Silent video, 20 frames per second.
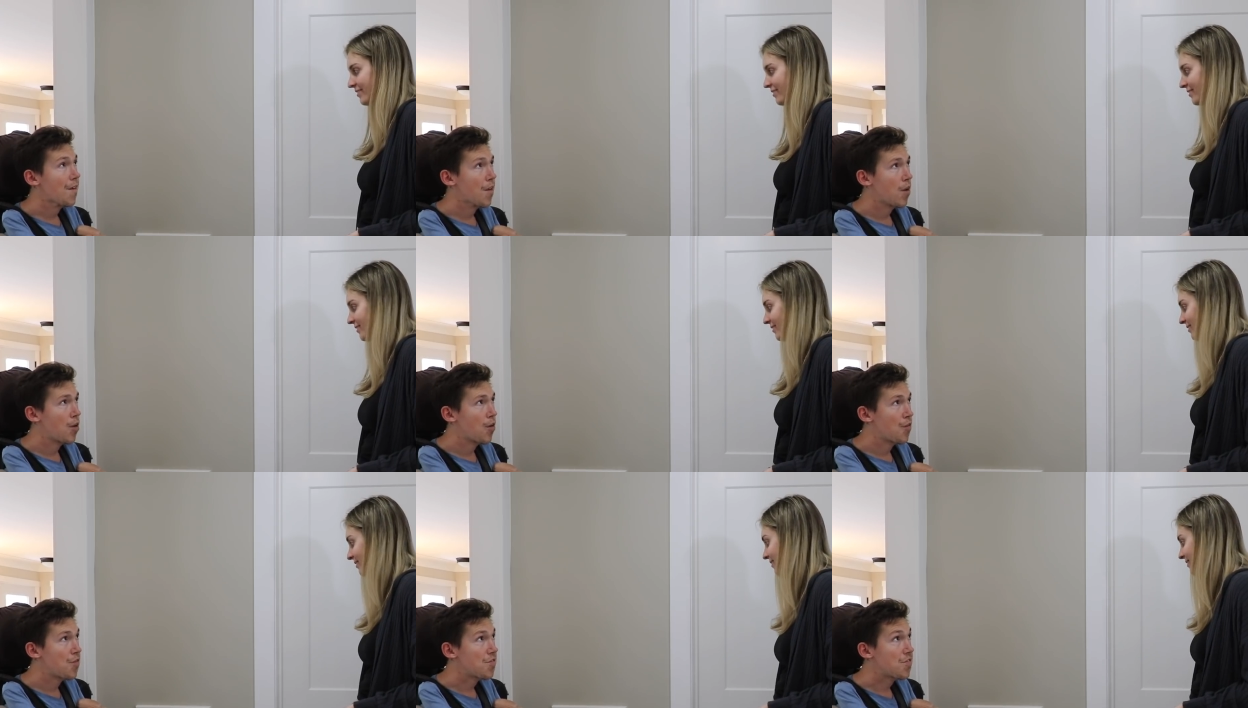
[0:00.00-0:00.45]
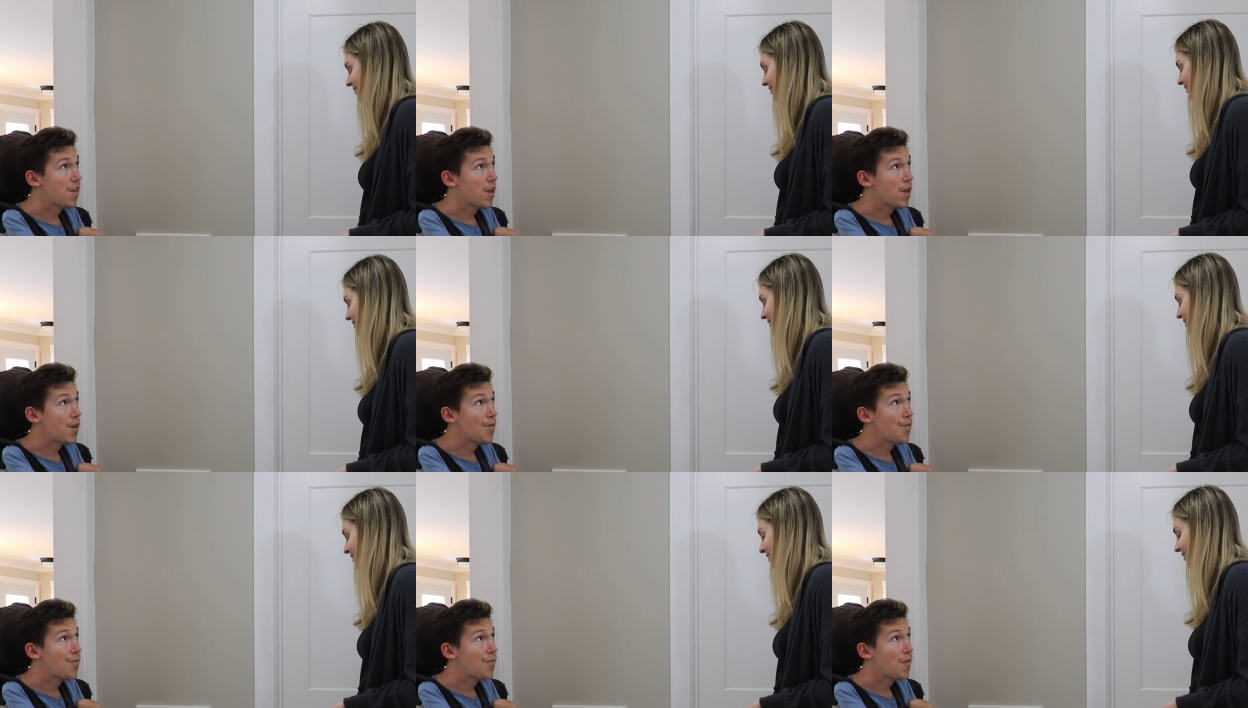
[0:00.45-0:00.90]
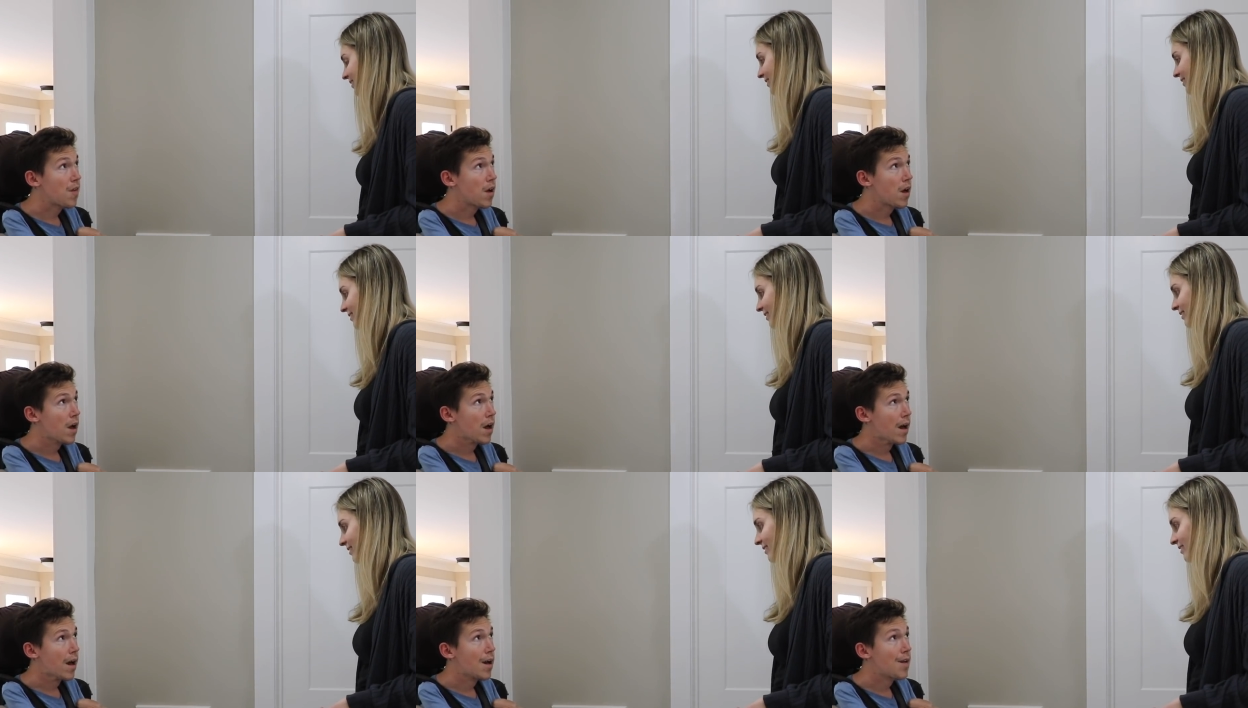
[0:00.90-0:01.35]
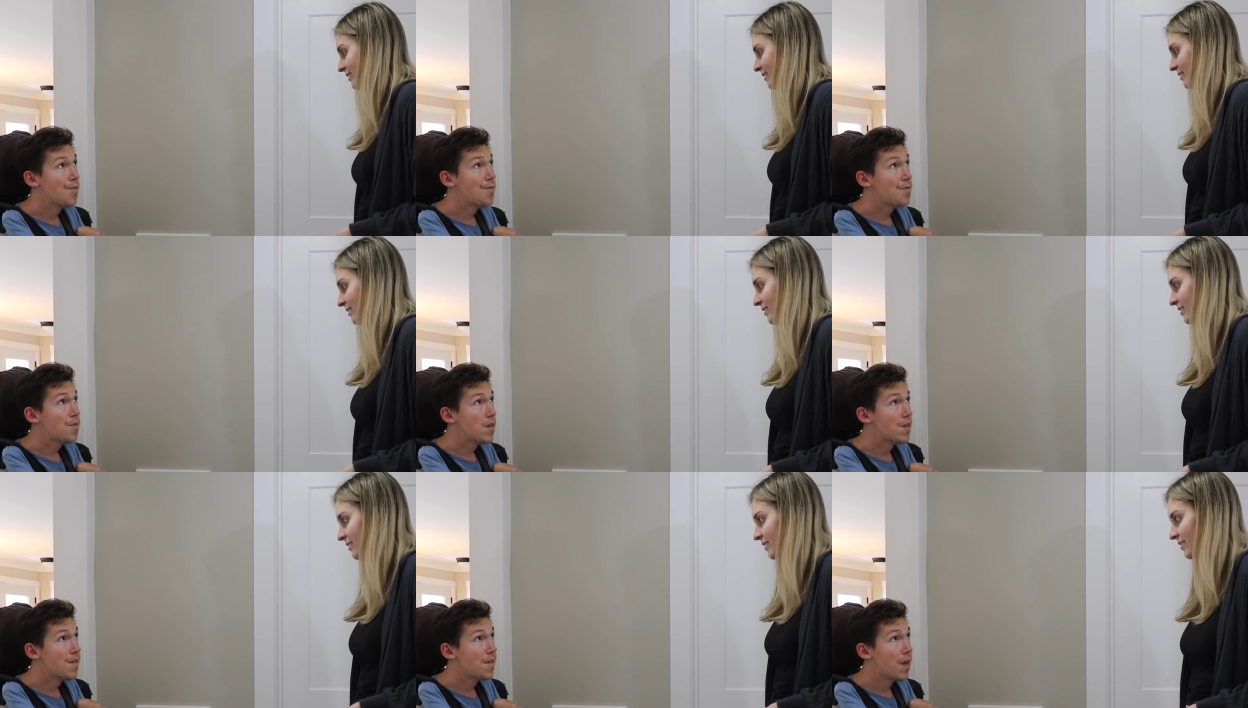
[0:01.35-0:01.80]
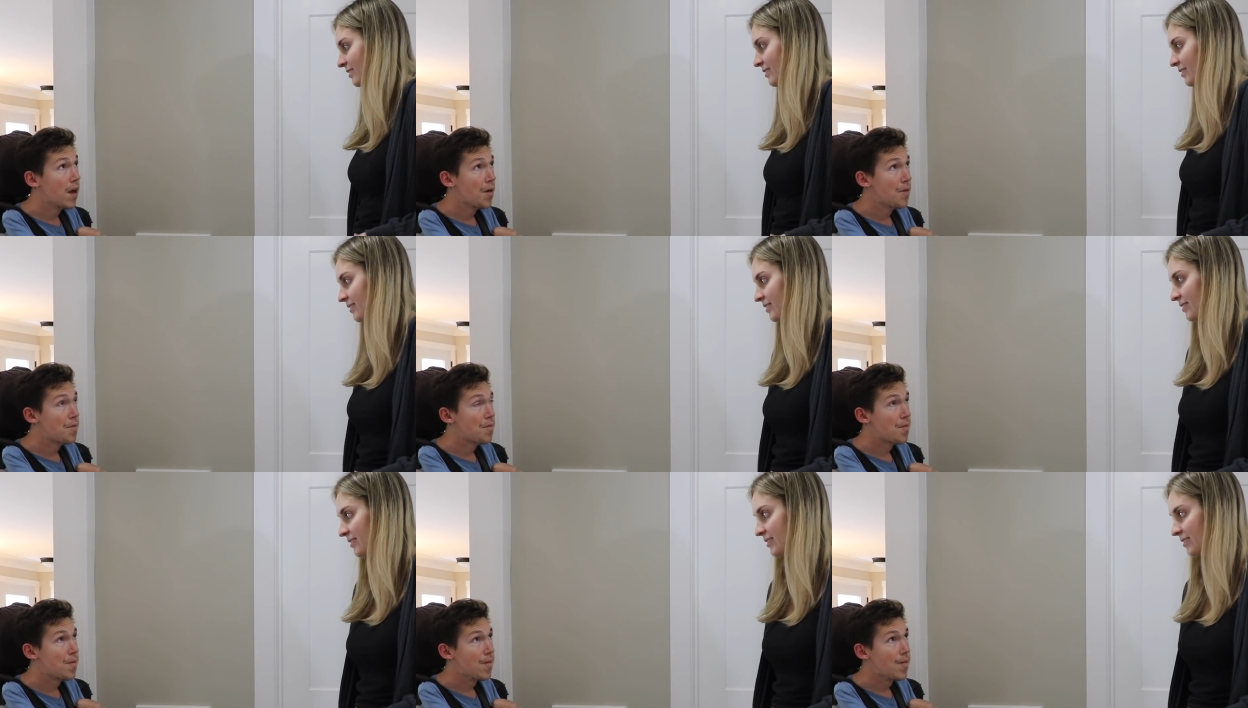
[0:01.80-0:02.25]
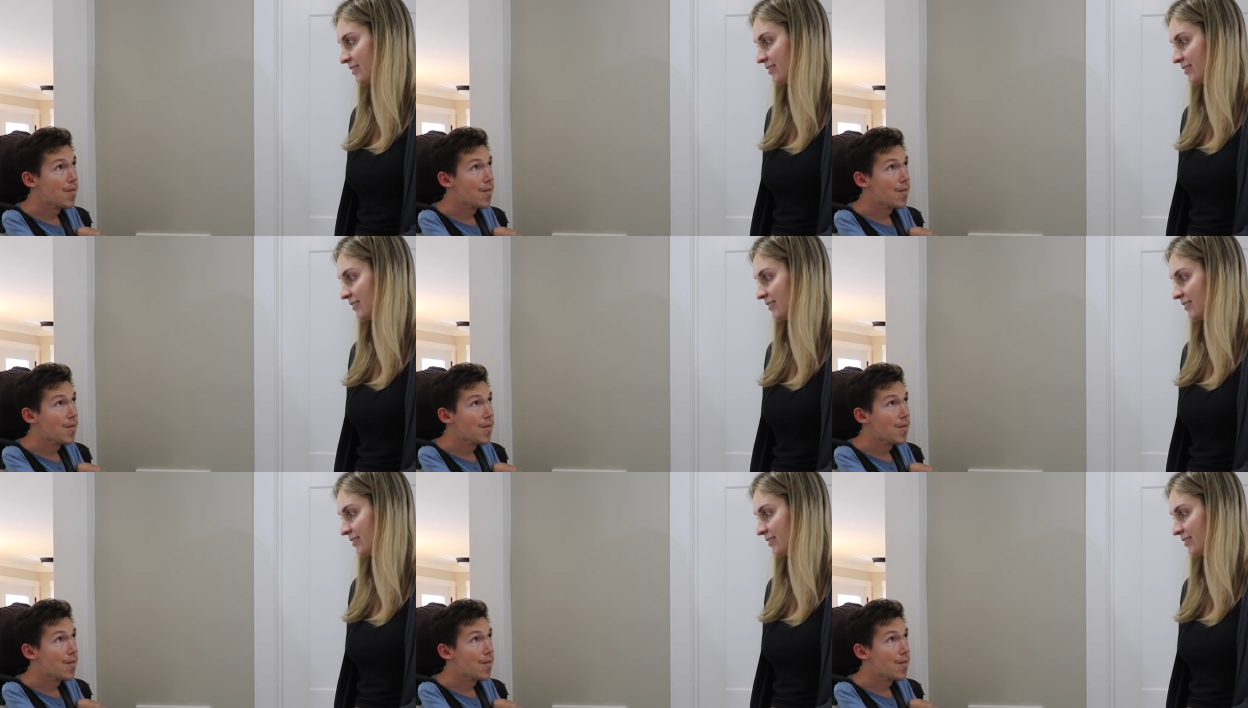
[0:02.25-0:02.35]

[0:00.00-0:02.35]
Speaker 1: they're safe. I feed them.